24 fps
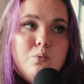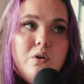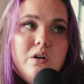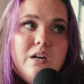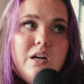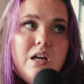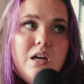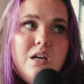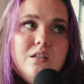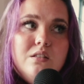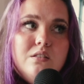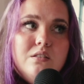
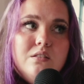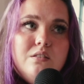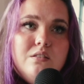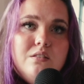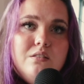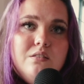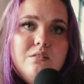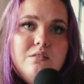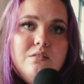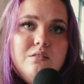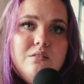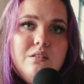where it
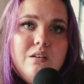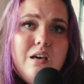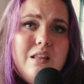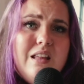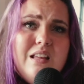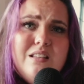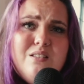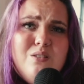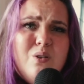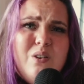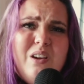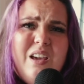ends.
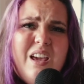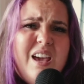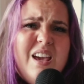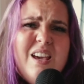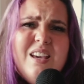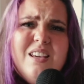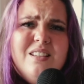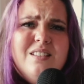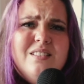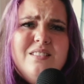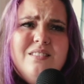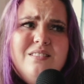And that's
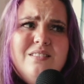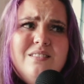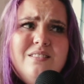okay.